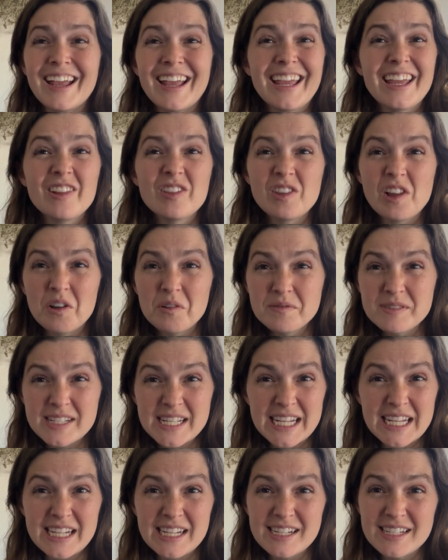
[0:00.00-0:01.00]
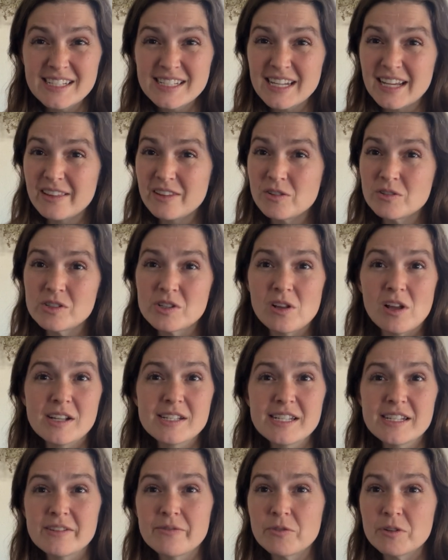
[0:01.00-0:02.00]
It loves heat and there's
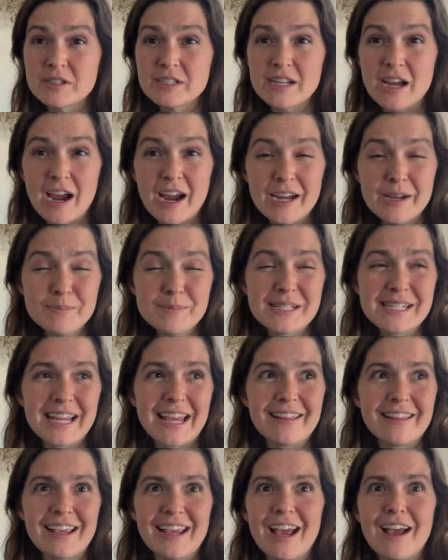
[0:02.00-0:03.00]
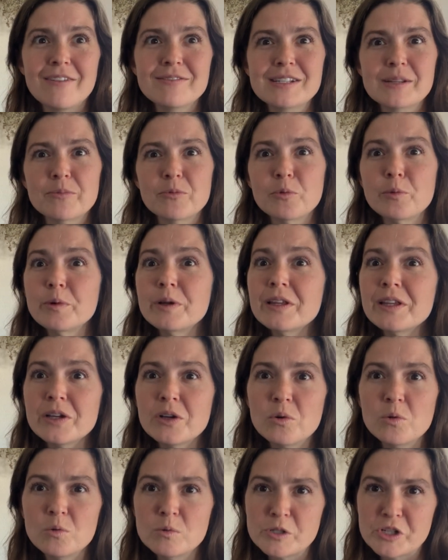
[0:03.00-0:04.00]
lots of different types and they have some really
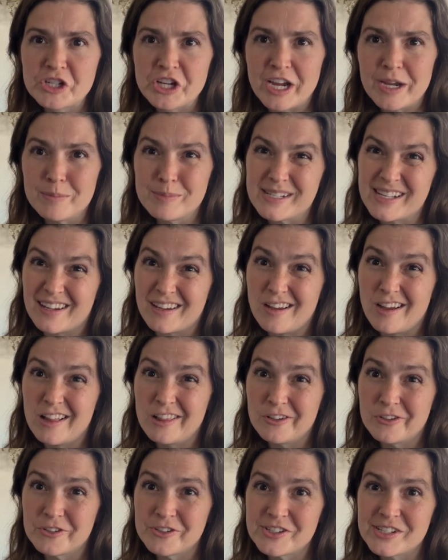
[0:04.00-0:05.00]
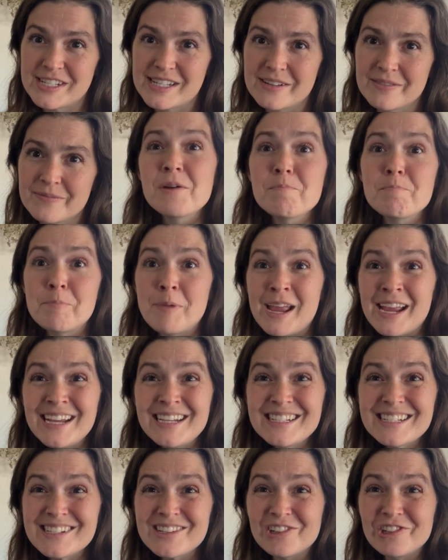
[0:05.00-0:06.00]
cool shapes and colors.
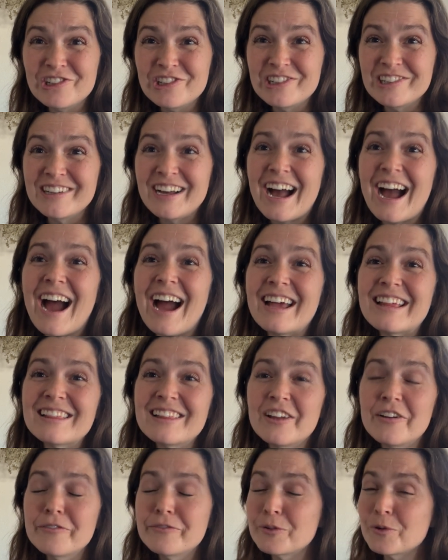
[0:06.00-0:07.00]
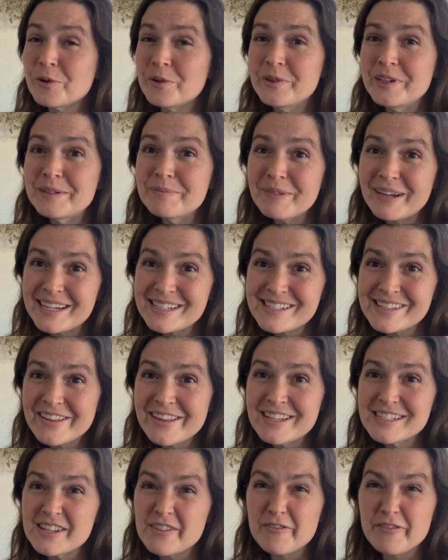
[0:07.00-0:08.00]
Basil. I love growing basil
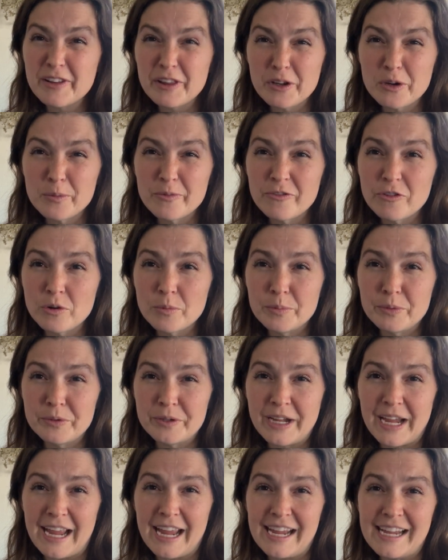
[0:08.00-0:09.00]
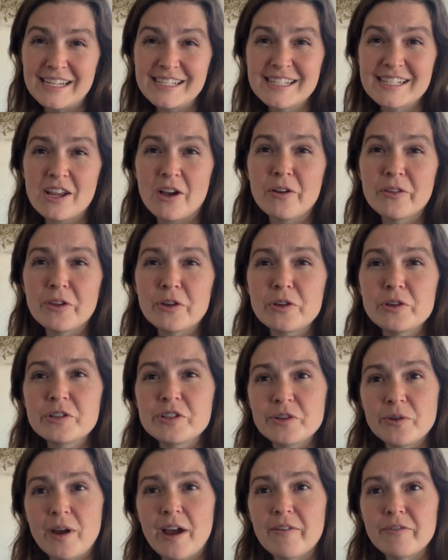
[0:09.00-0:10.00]
as a filler for bouquets, although you
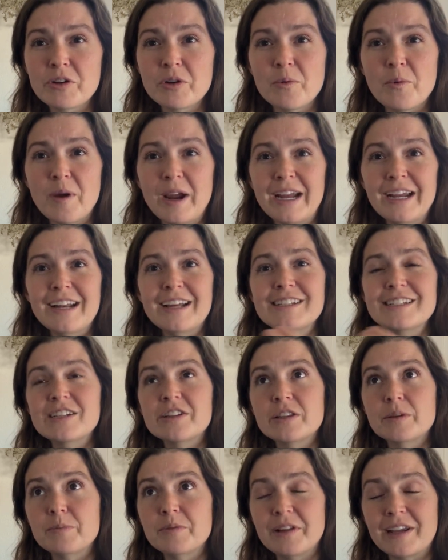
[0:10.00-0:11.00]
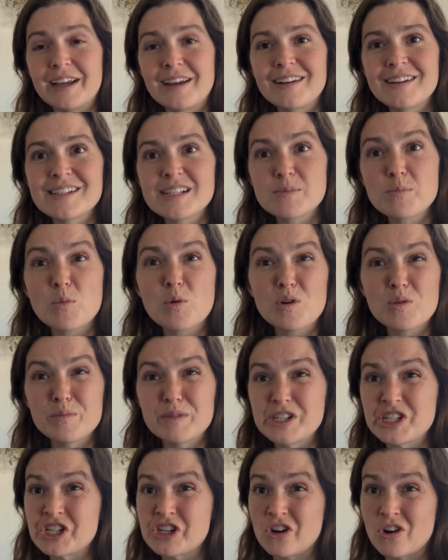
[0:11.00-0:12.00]
do have to wait until the plant is more
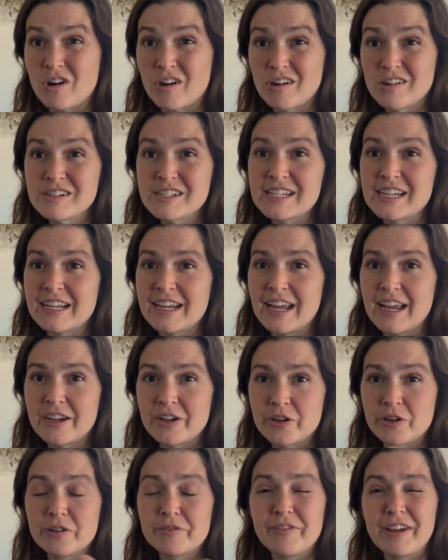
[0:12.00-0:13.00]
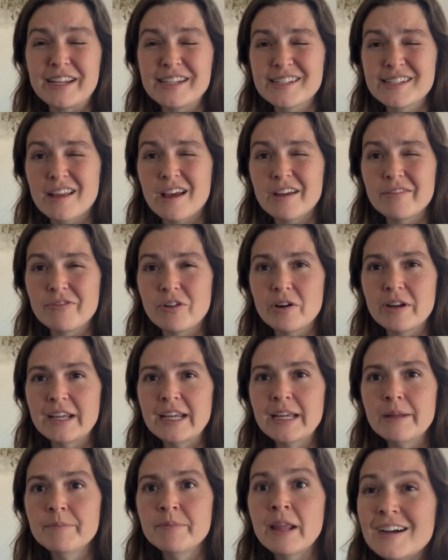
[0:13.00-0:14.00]
mature to get good vase life on
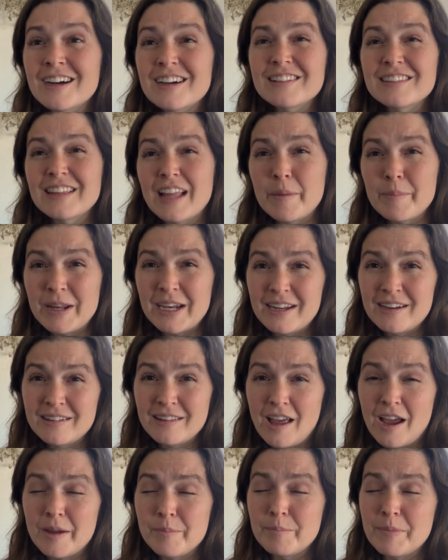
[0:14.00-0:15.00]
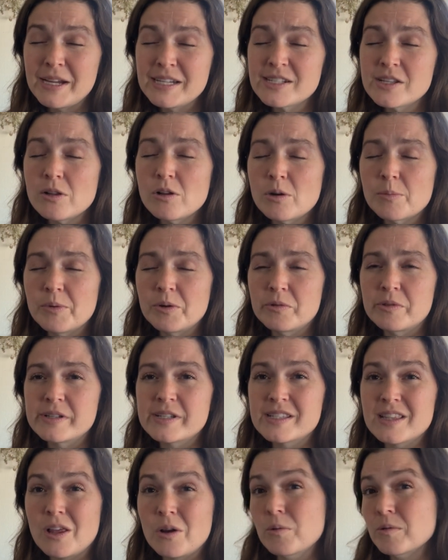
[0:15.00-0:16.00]
it. Lemon and lime basil are both
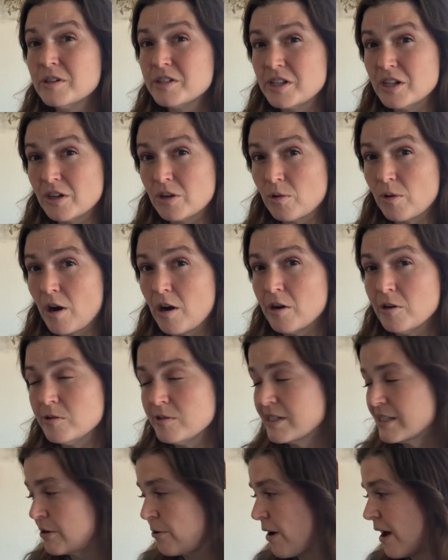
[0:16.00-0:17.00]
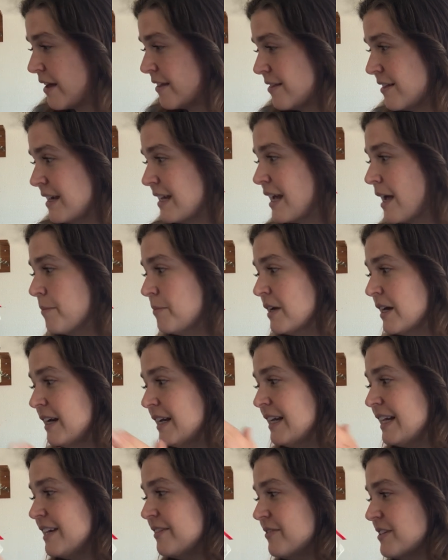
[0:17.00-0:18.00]
slower to grow, so I think I'm
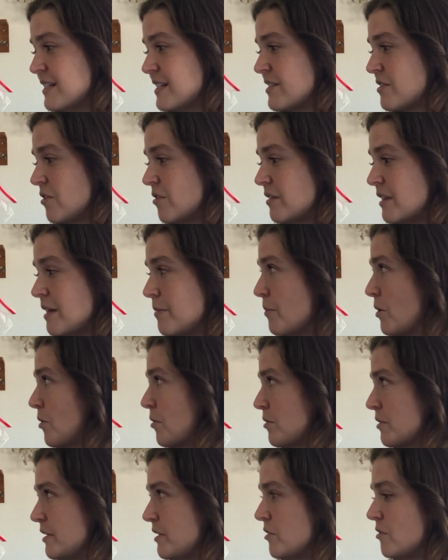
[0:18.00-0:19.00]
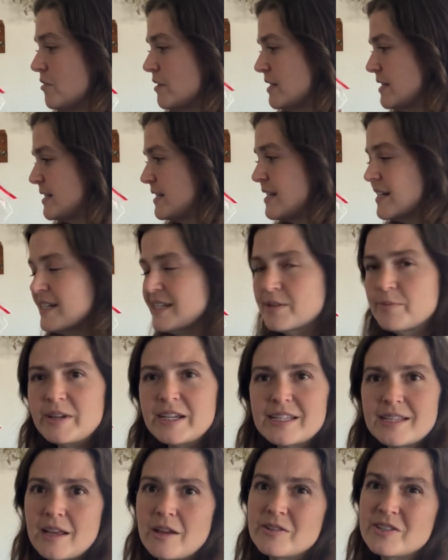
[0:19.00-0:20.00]
gonna even start them earlier than 6
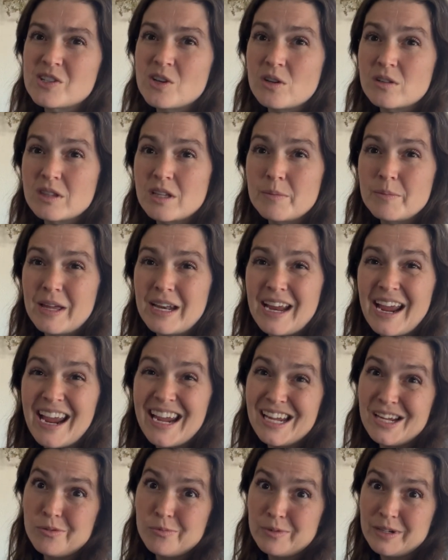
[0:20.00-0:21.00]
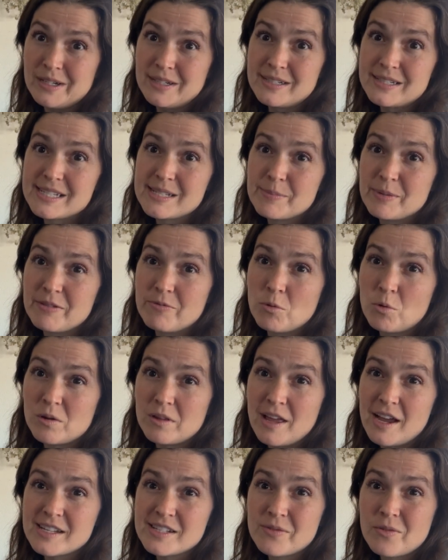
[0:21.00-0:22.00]
weeks. I'll start them at 8 weeks before
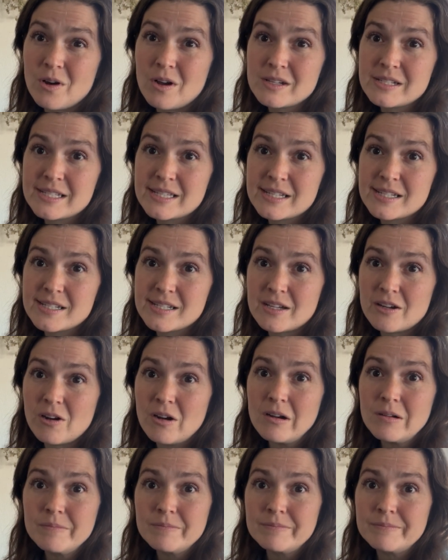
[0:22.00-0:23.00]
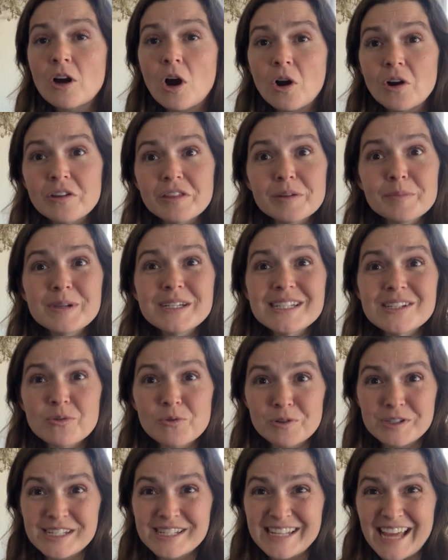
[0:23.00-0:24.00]
last frost this year. Carthamus
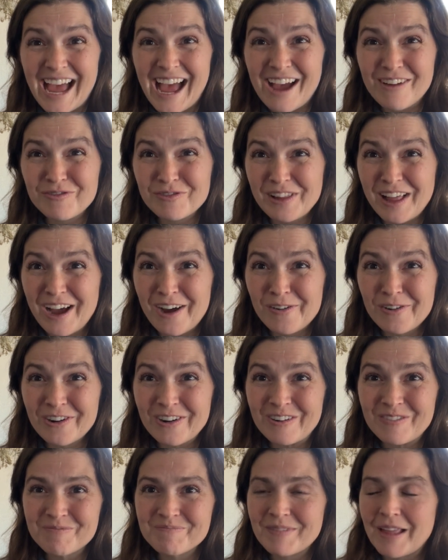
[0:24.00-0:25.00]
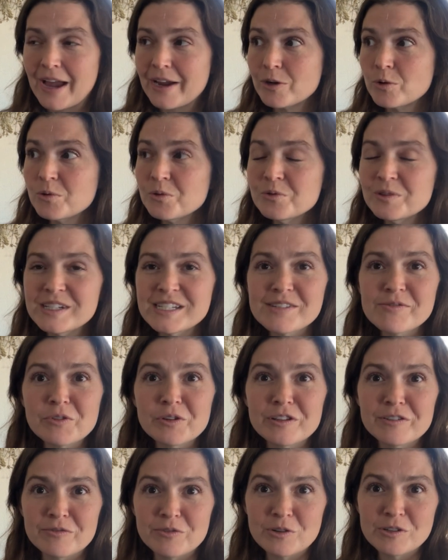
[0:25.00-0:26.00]
or safflower. I grew this for
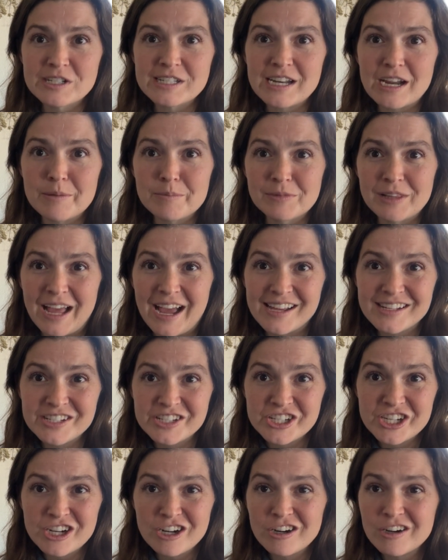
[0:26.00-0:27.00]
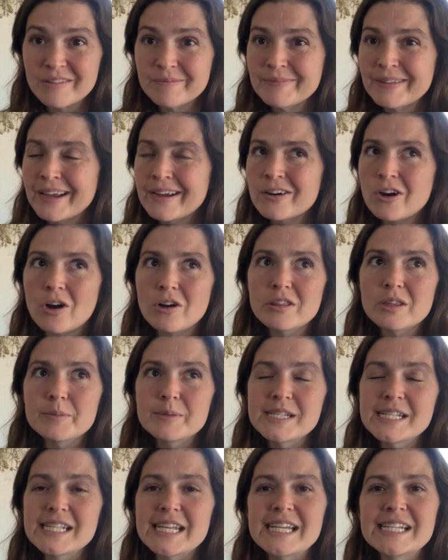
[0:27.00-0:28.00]
the first time last year.
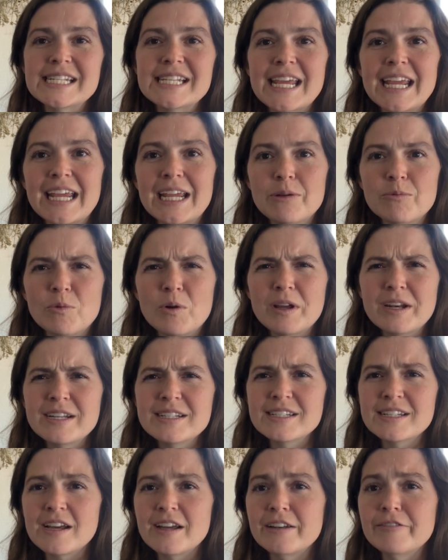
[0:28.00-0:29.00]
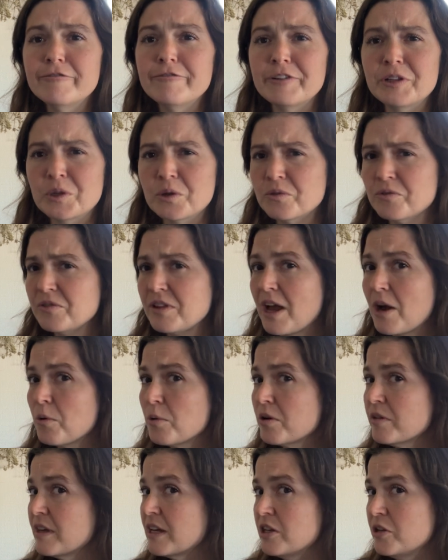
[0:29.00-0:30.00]
Carthamus is a one and done filler
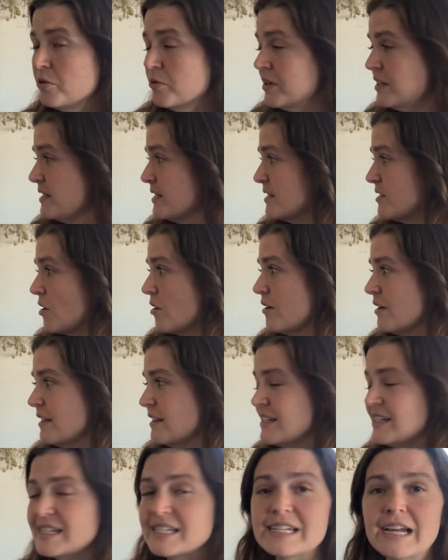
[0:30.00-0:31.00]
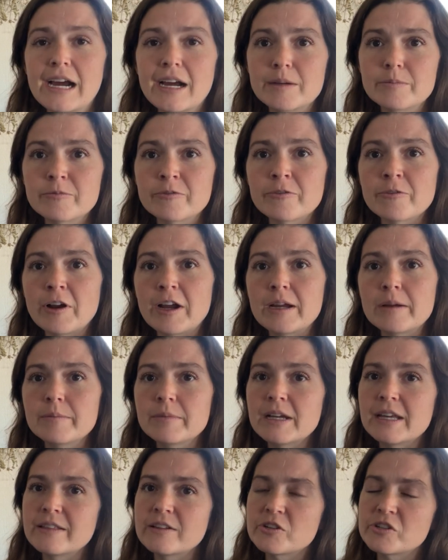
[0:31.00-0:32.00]
flower that you can start in this time frame.
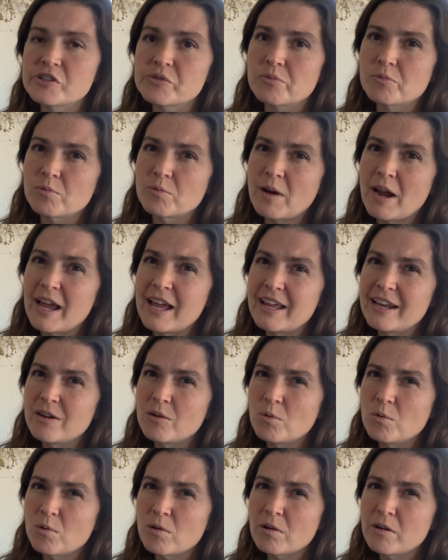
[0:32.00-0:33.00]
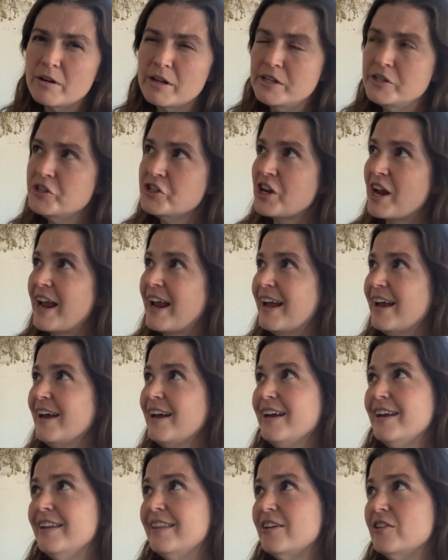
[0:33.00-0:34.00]
And there's red, orange,
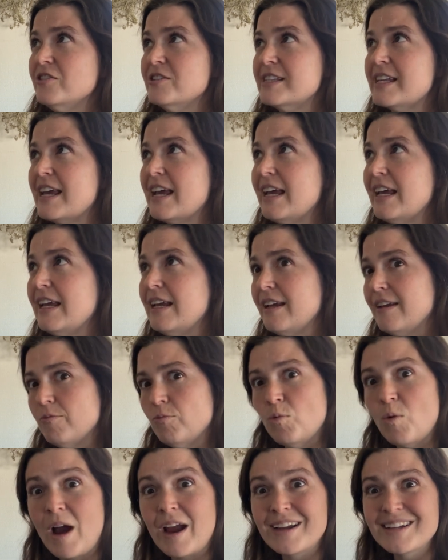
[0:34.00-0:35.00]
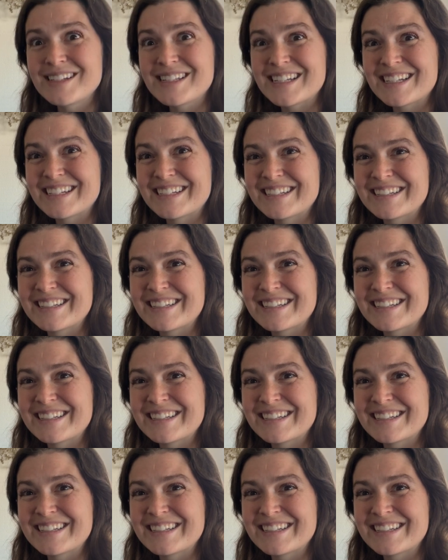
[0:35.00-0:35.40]
and there's a white.